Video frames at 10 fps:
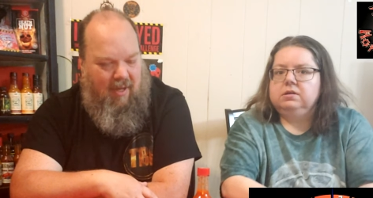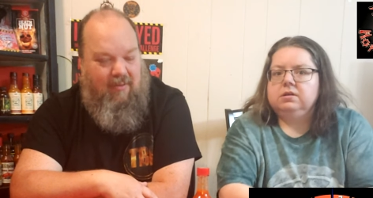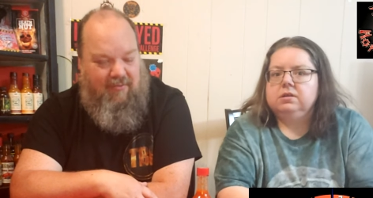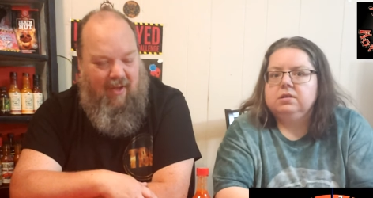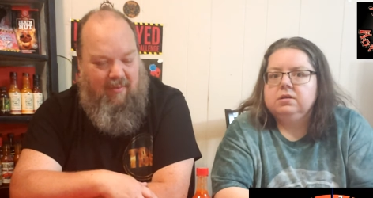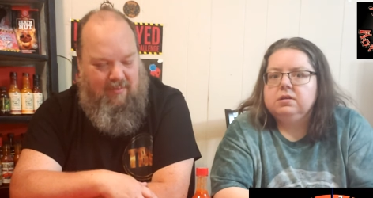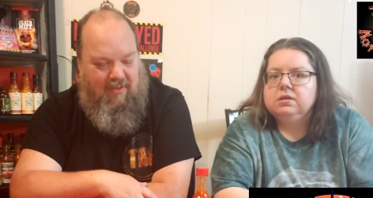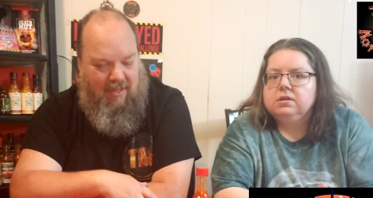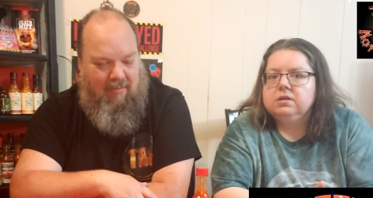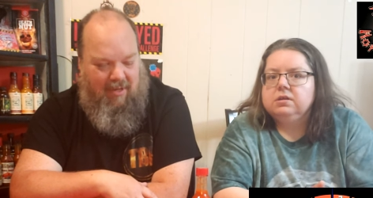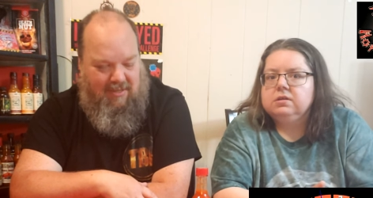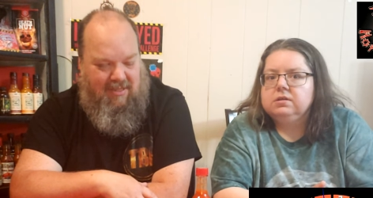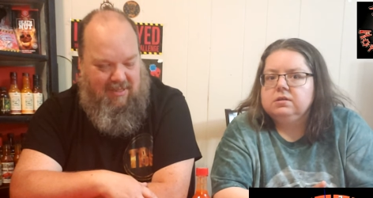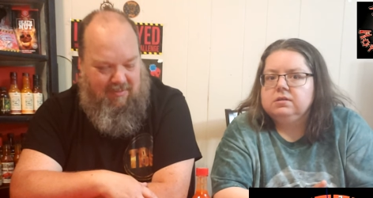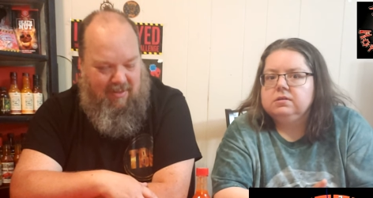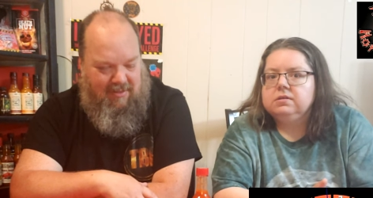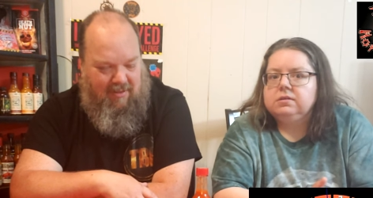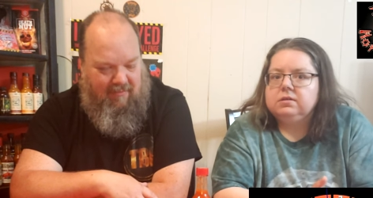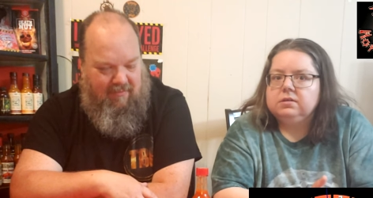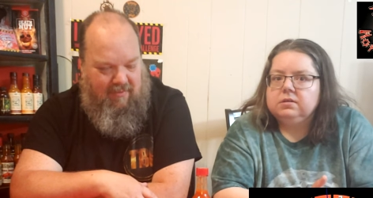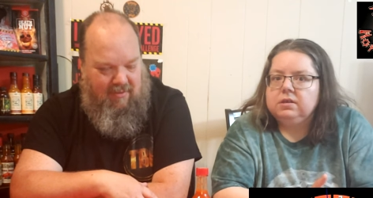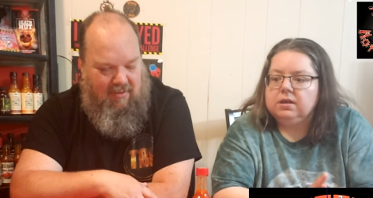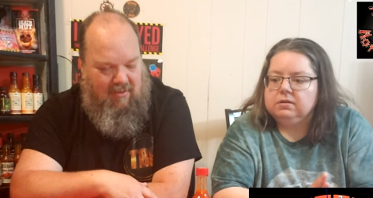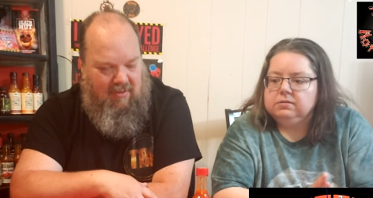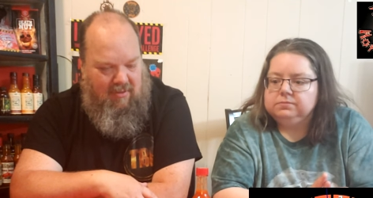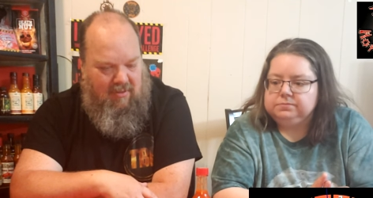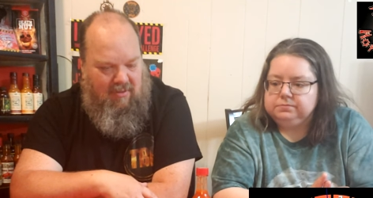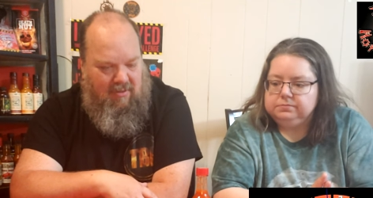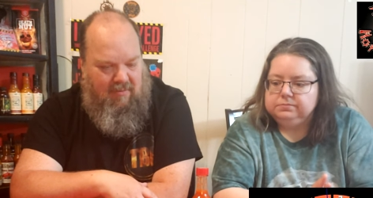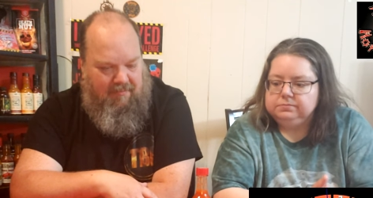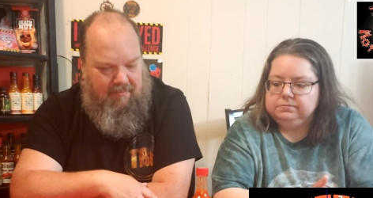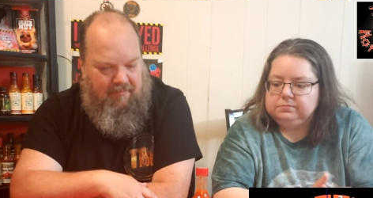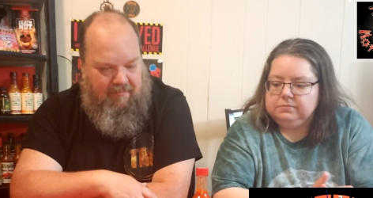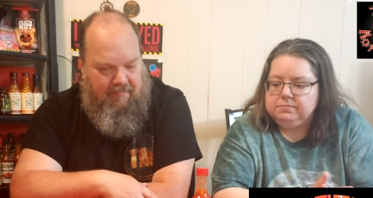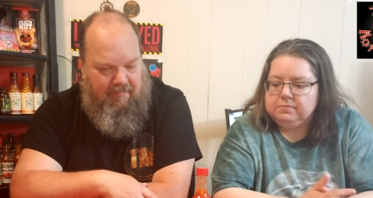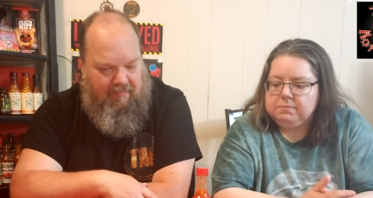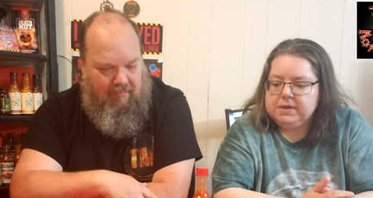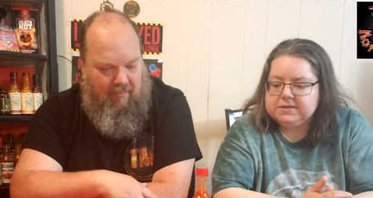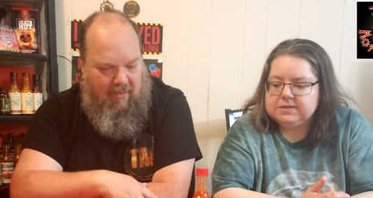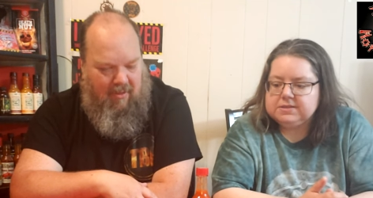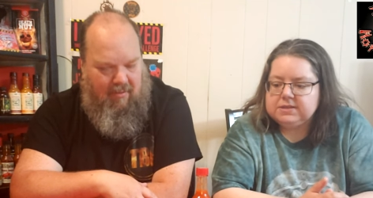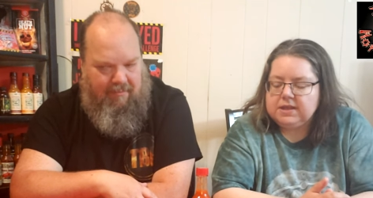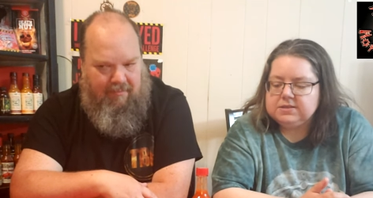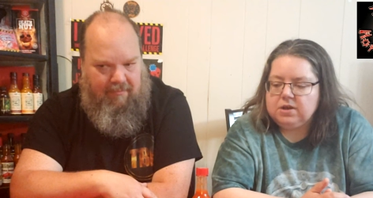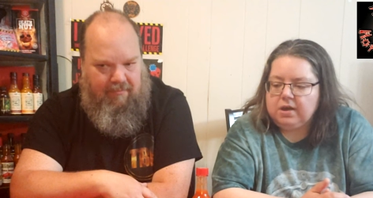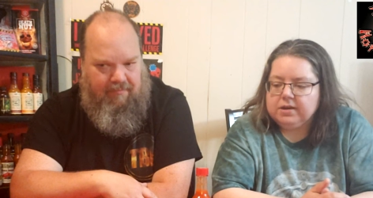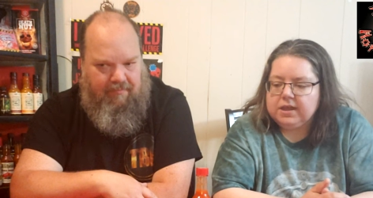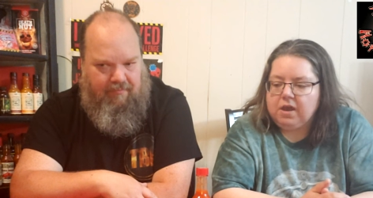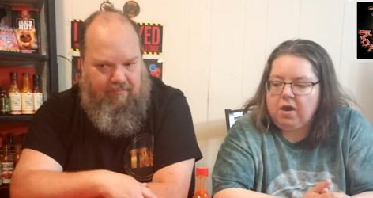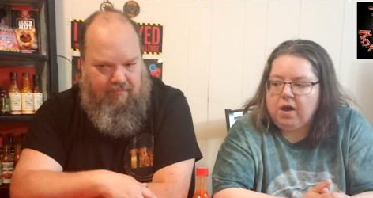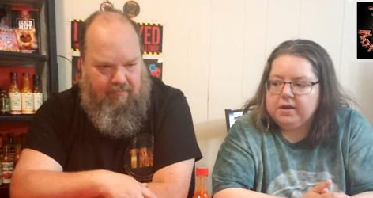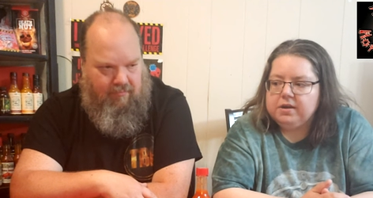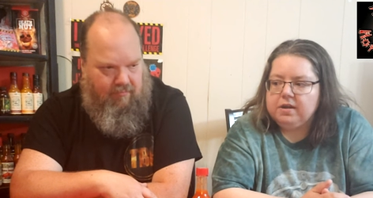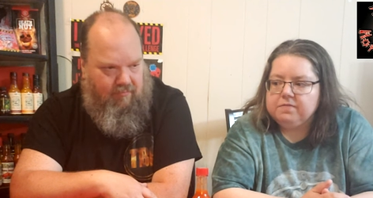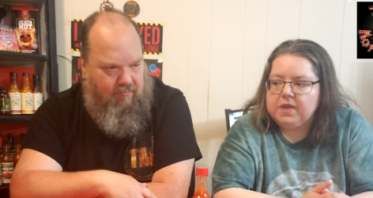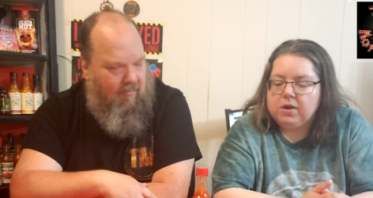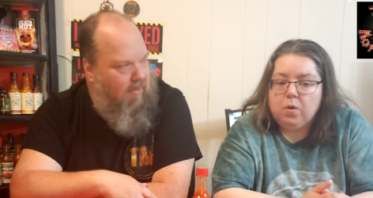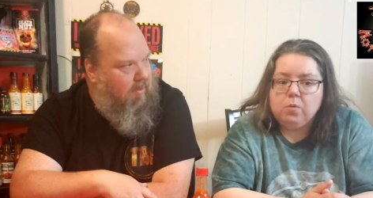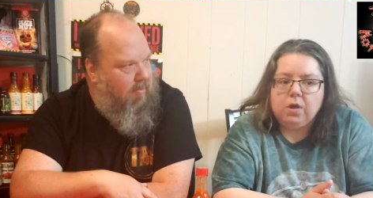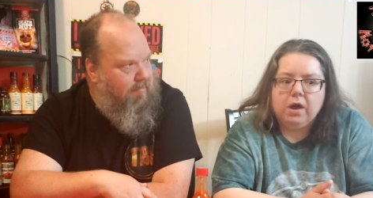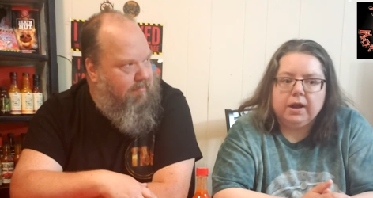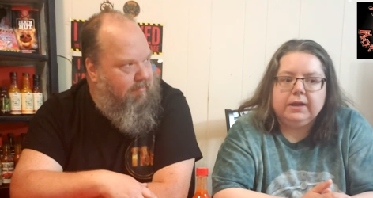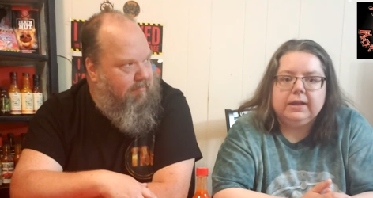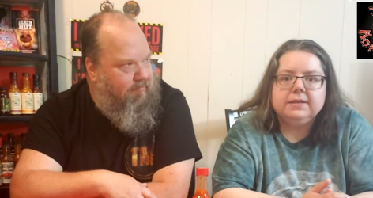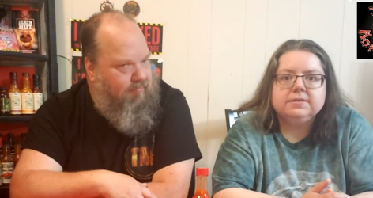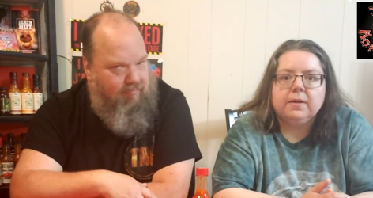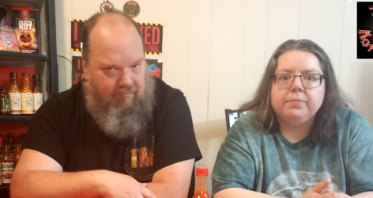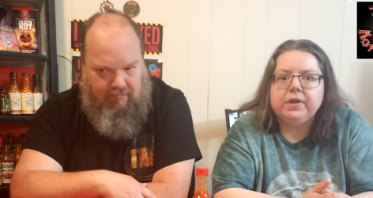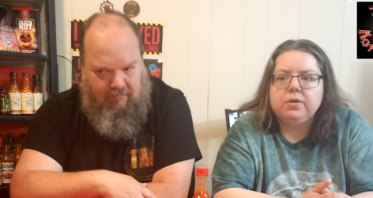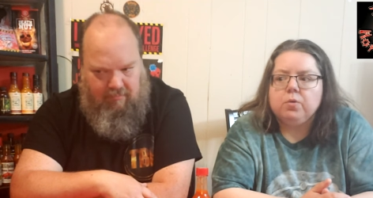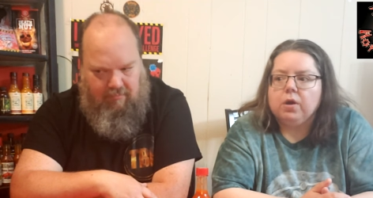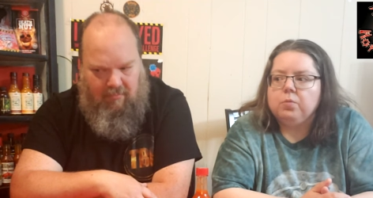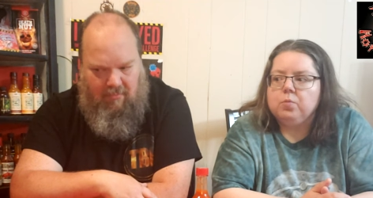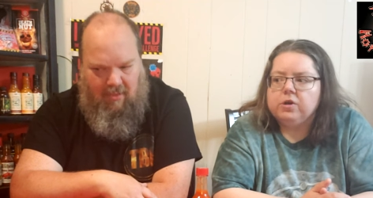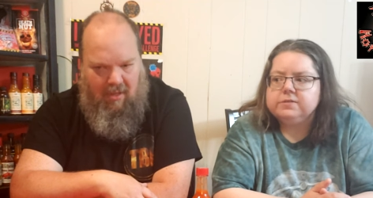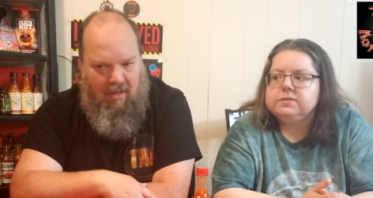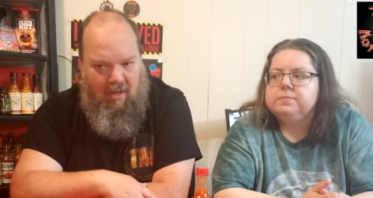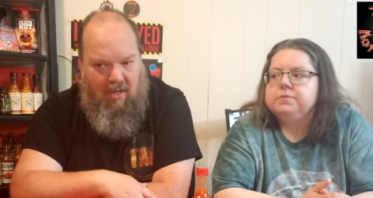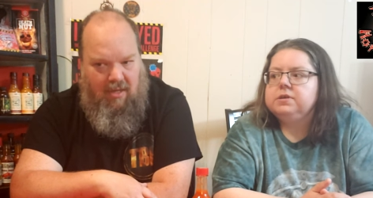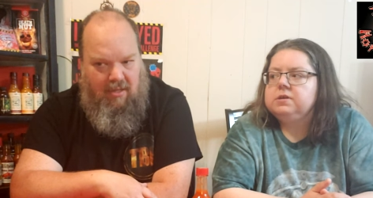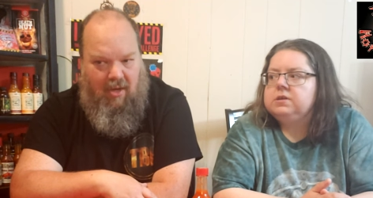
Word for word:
Speaker 1: I was I was thinking about a six myself.
Speaker 2: Yeah, because it's it's not like hot enough that oh god I need something or I want something.